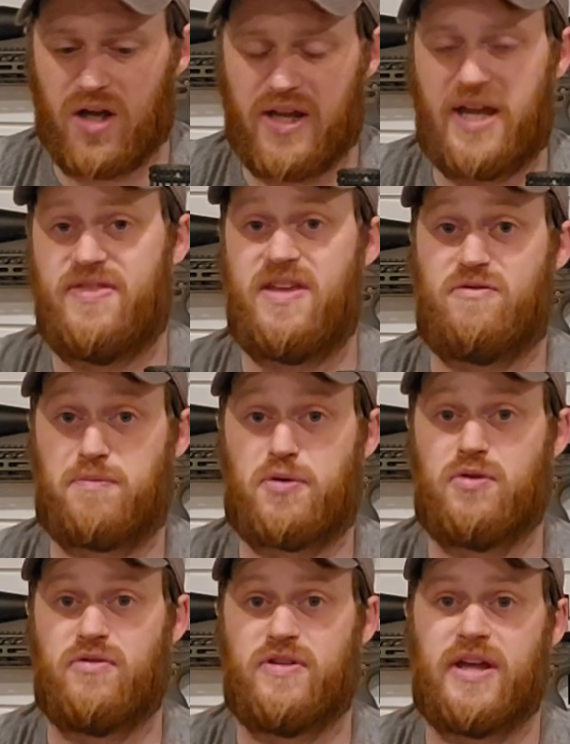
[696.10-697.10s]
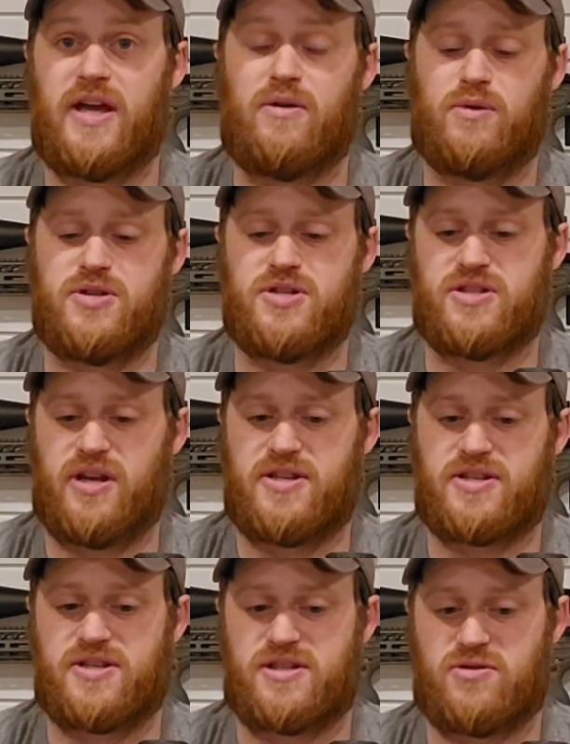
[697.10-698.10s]
And they've proven that, which is
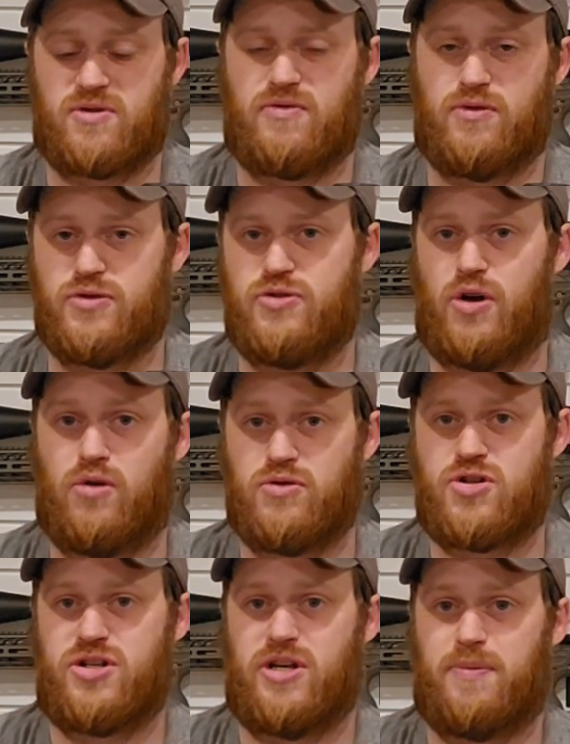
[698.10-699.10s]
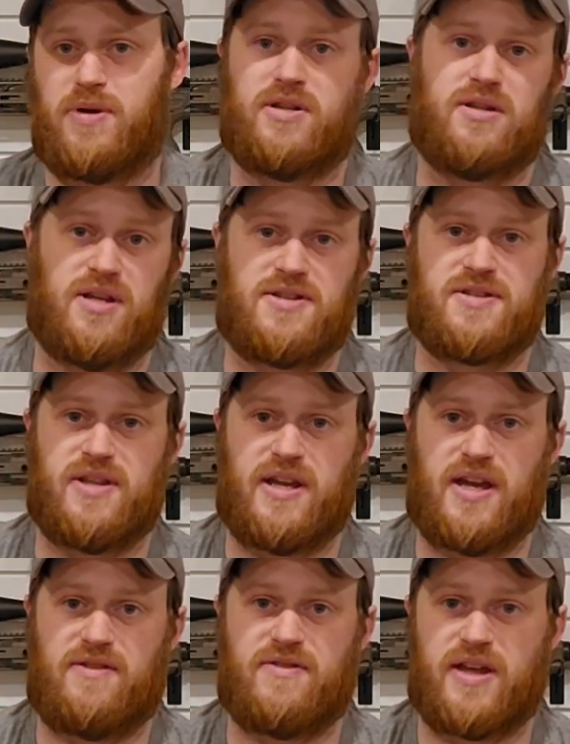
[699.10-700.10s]
nice because these rifles don't ship unless they
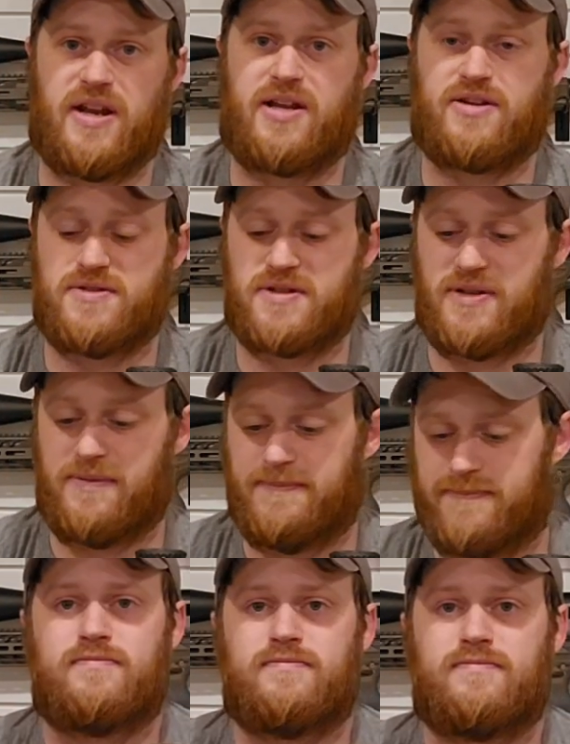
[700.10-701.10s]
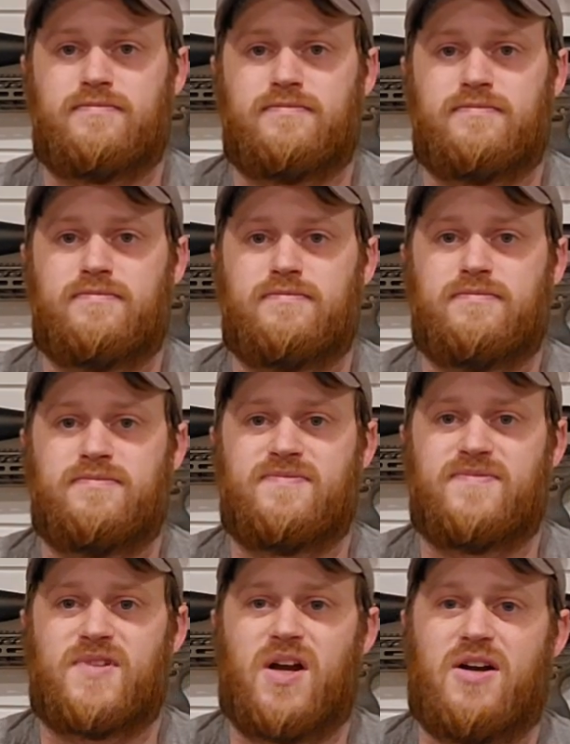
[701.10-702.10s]
have that accuracy.
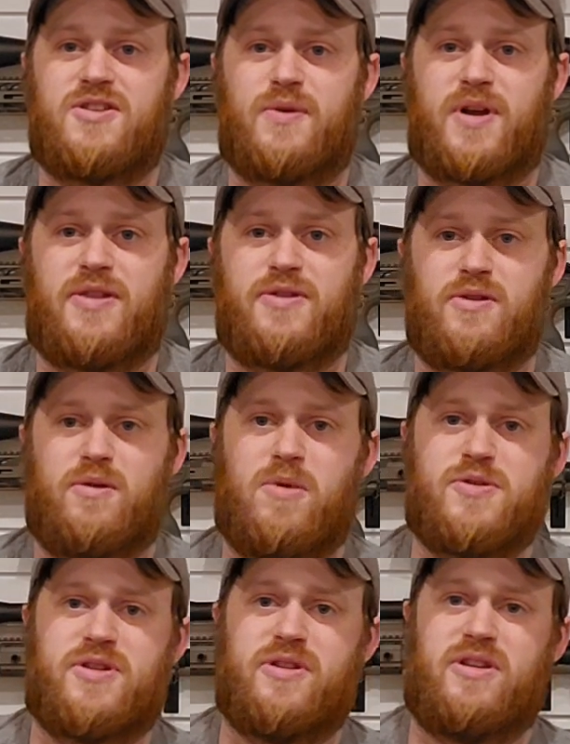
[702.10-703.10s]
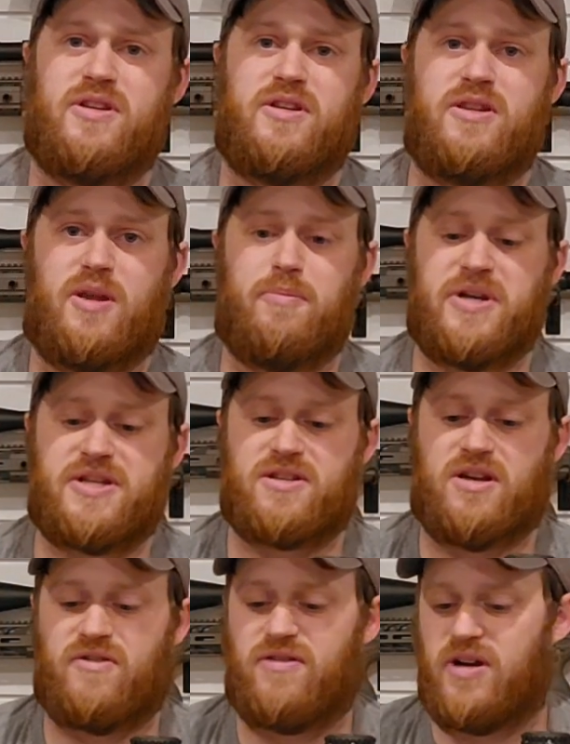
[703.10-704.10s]
Alright, so we got through most of the big
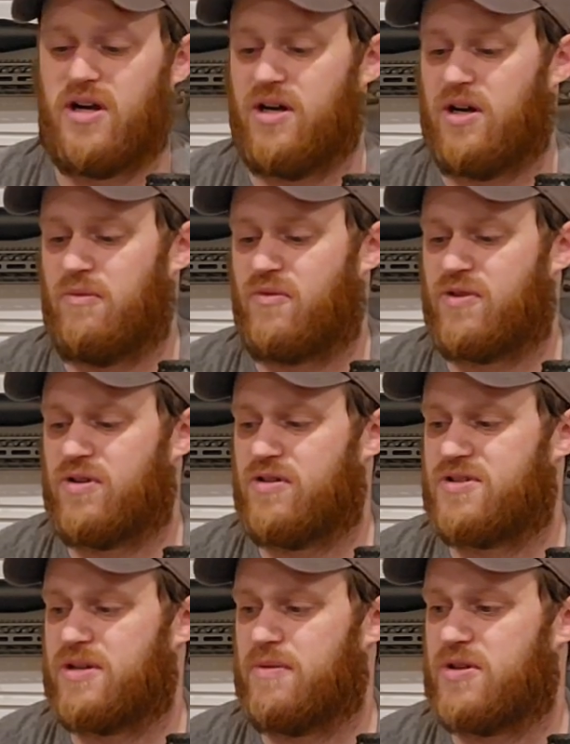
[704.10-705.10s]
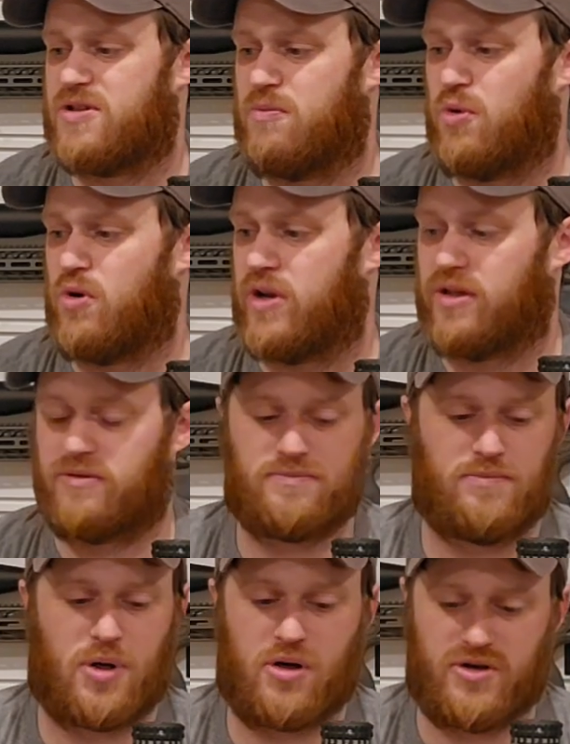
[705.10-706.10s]
stuff. For some of the supporting
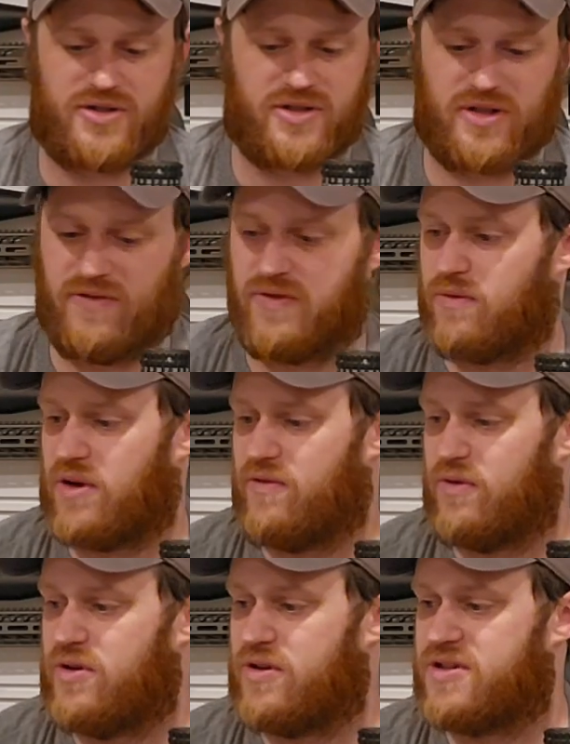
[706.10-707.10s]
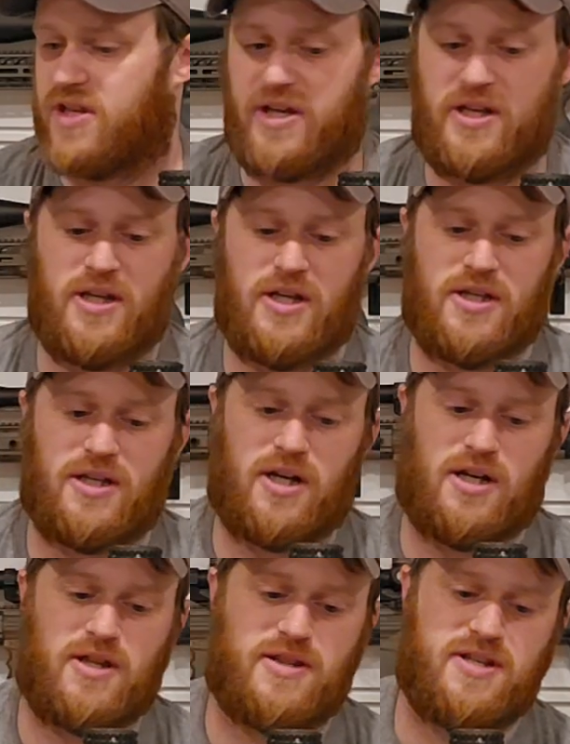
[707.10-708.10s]
parts of the rifle, you could say
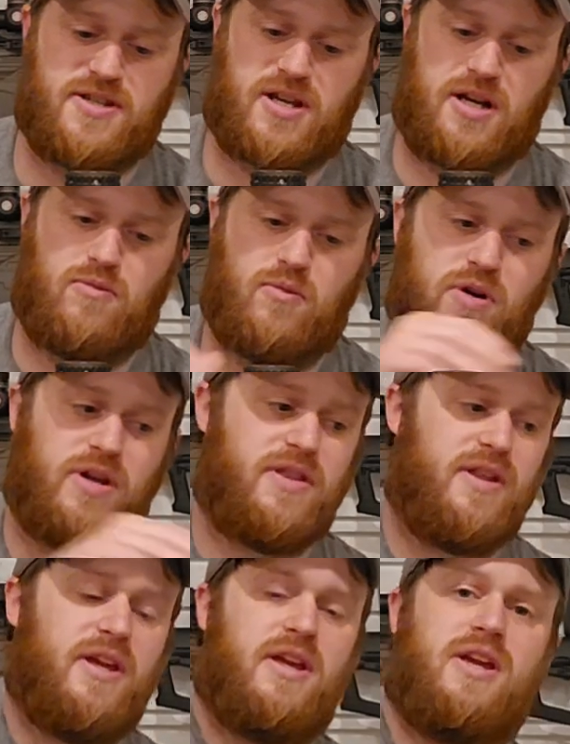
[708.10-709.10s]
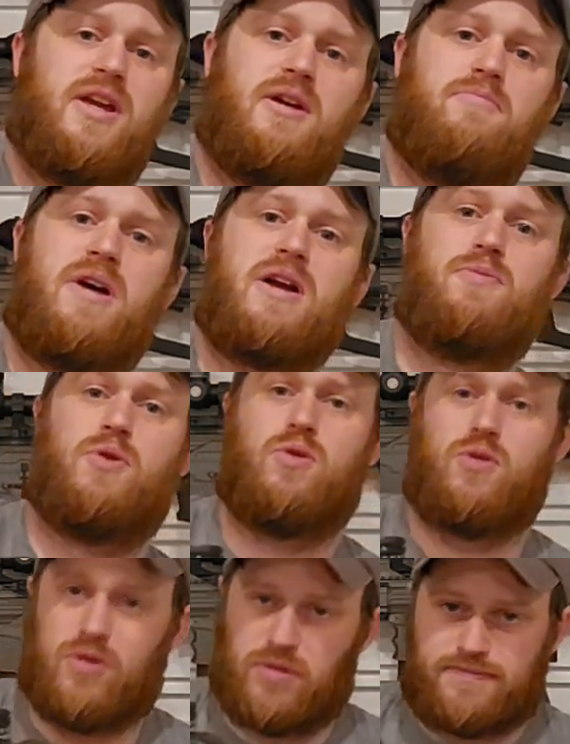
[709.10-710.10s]
these come with a
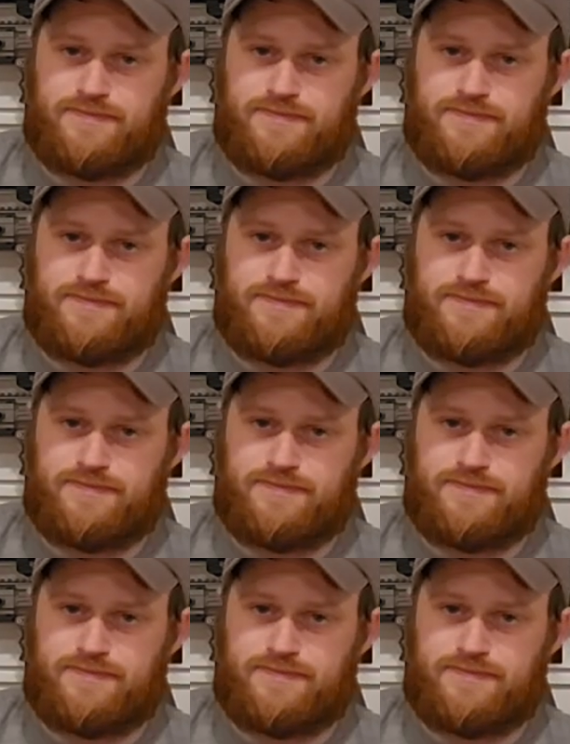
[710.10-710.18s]
Magpul